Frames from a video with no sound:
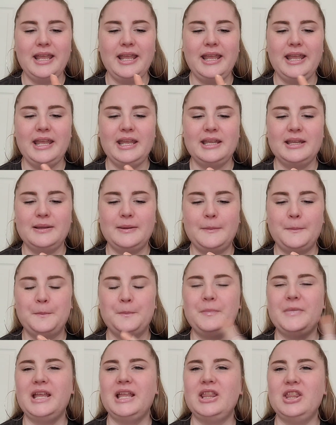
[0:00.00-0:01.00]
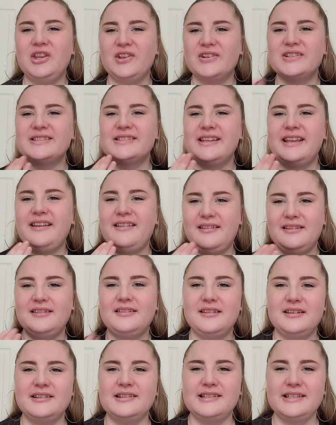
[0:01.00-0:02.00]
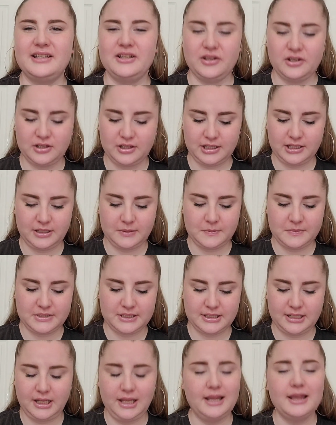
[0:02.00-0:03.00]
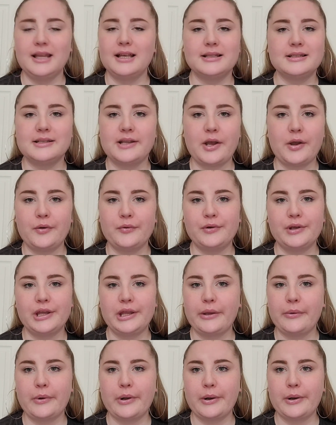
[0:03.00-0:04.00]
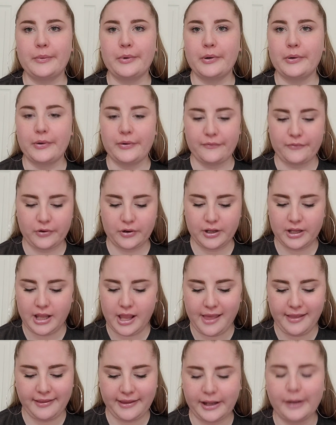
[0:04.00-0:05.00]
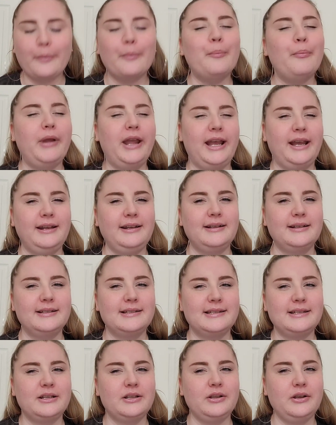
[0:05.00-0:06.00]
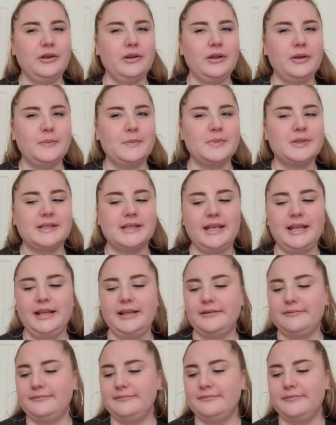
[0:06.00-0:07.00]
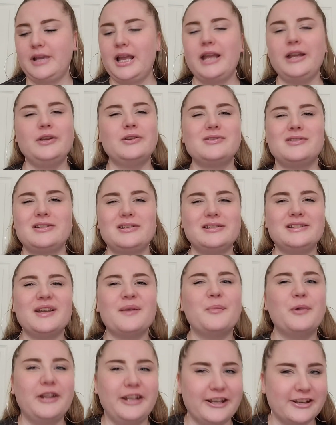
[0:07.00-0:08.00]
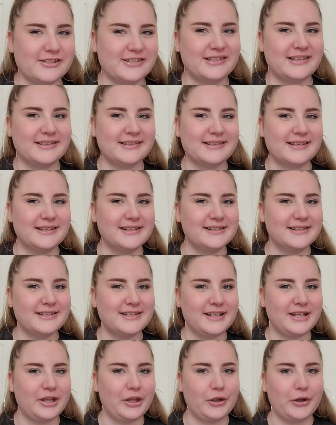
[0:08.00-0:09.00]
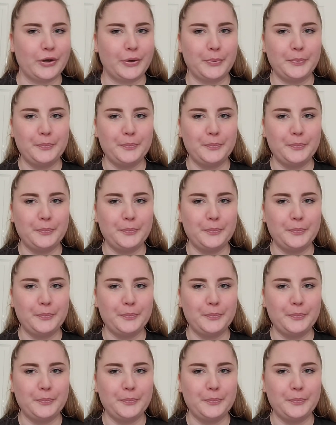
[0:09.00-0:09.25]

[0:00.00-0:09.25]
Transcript: It looks like concealer lips, and that's not really what I'm going for. Like bad concealer lips. Like I used someone else's concealer